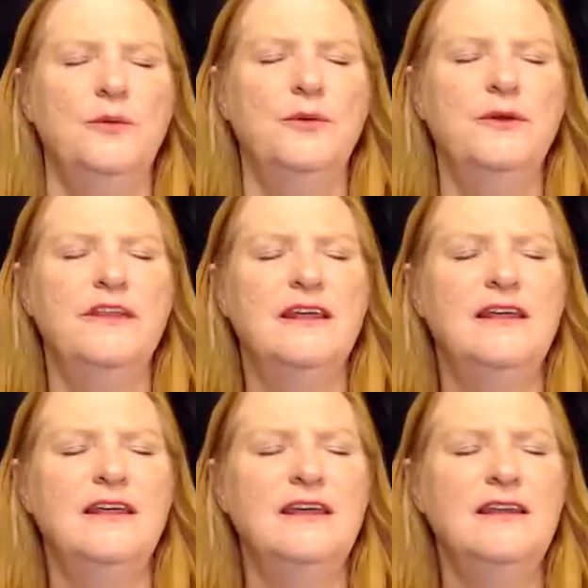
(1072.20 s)
Breathing
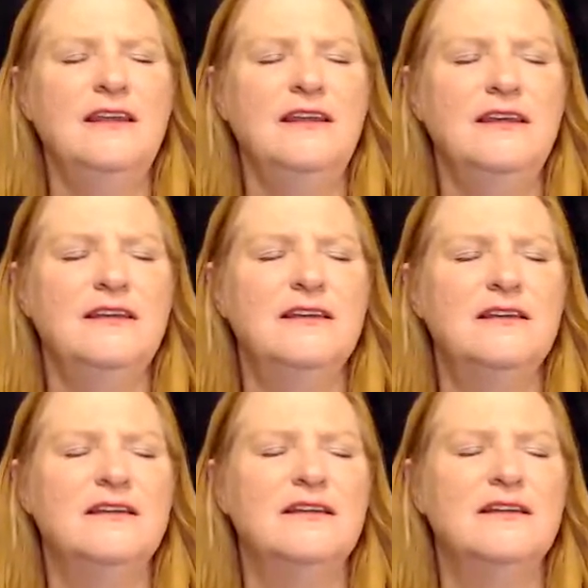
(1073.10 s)
in
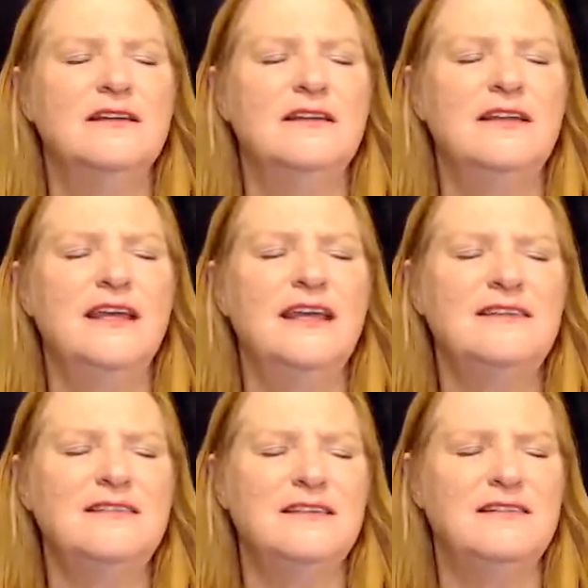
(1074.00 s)

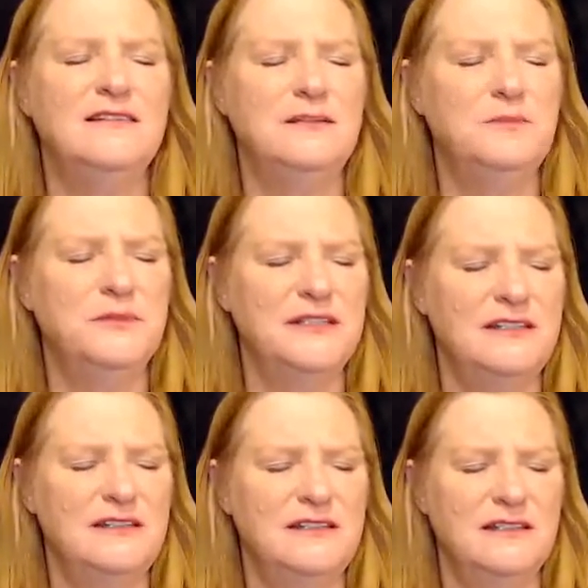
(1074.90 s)
nice and
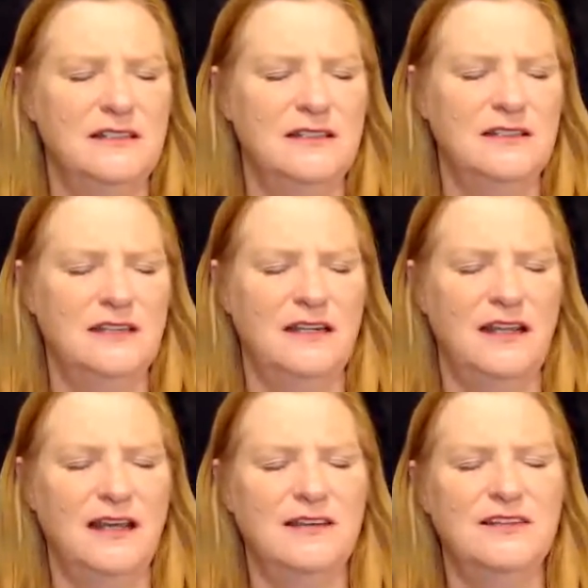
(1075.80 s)
deeply and
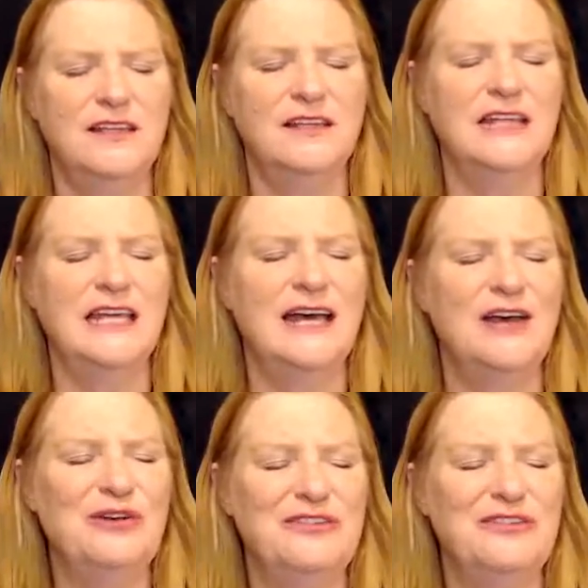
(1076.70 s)
exhaling out.